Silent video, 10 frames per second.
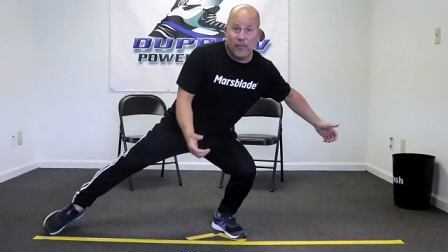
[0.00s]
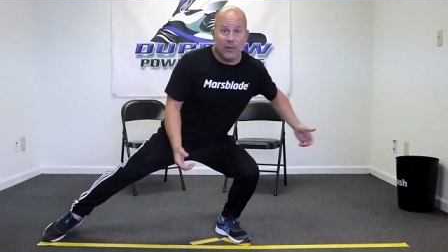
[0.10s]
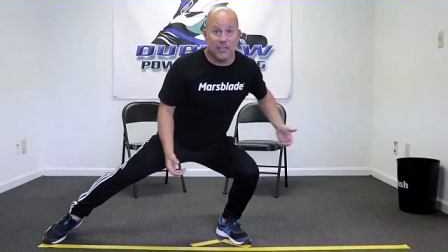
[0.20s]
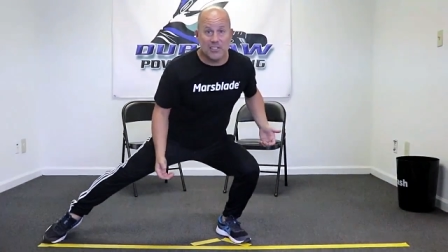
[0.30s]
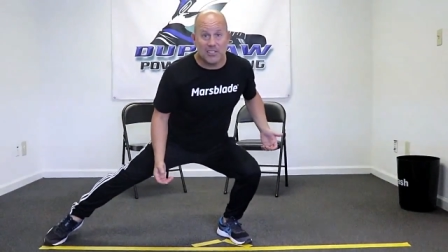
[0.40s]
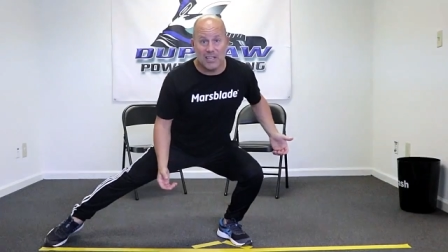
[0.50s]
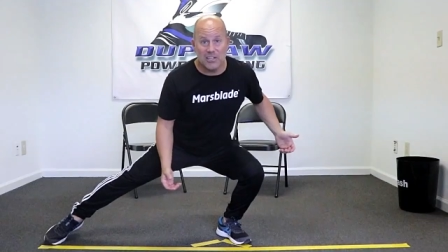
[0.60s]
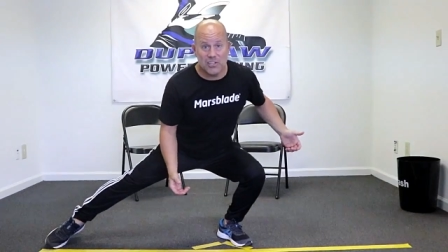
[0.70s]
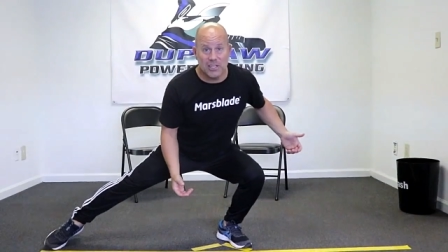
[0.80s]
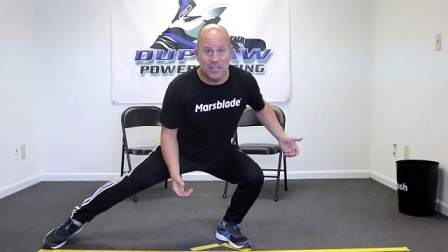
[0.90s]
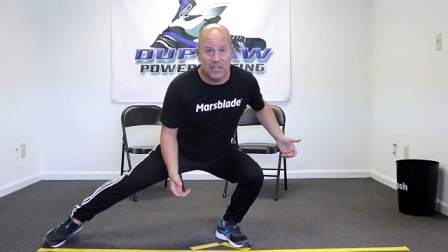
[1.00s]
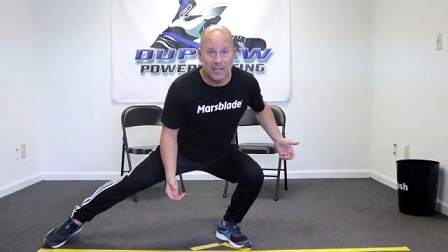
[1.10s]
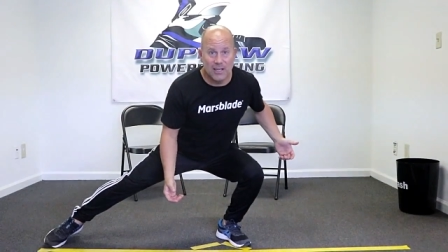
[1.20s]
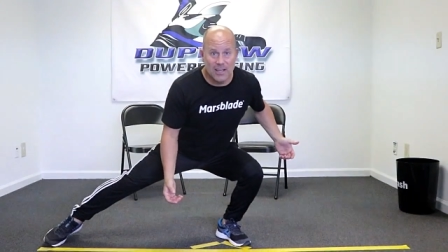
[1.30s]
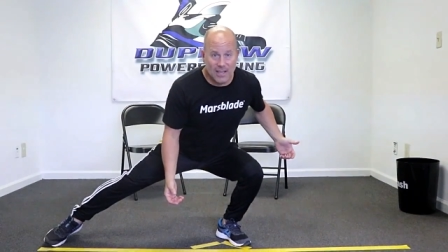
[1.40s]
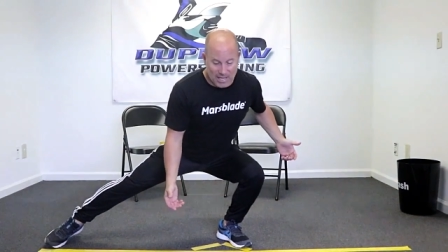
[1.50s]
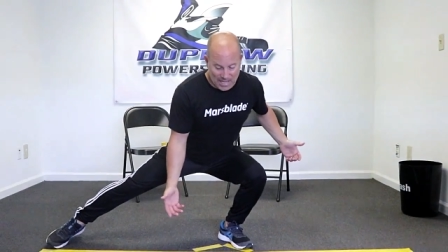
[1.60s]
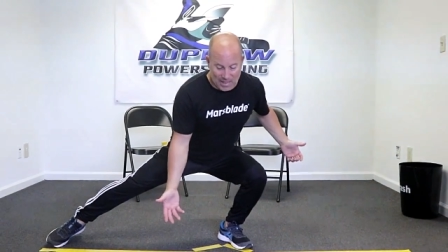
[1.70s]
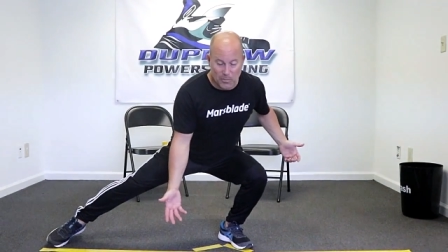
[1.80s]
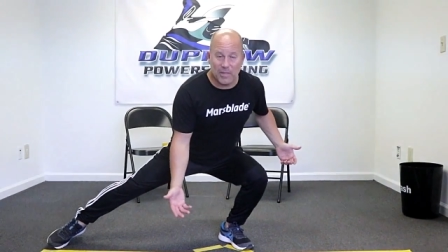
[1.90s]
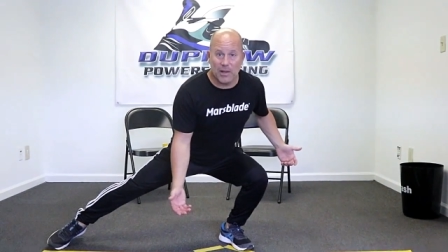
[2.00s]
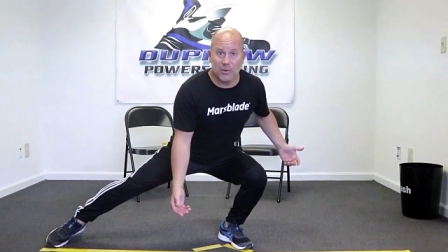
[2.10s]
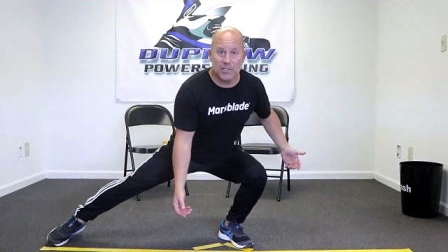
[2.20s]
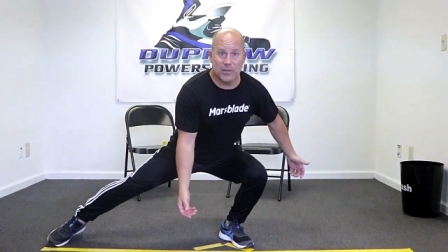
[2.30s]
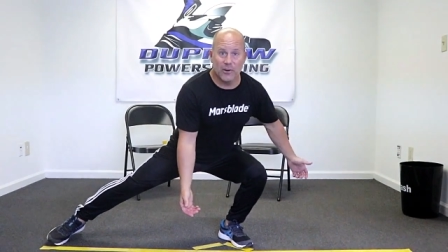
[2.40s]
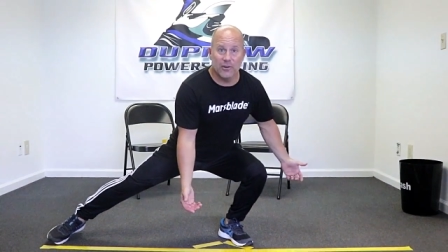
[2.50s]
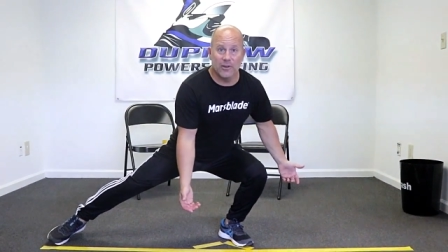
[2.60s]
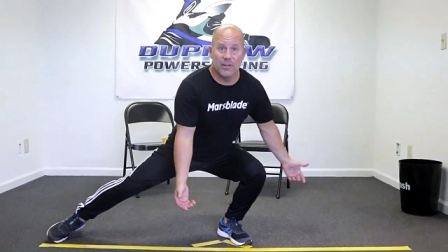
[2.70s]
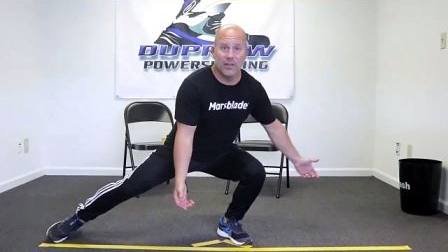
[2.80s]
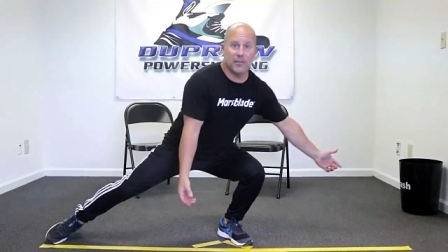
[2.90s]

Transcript: full extension, and then when they return,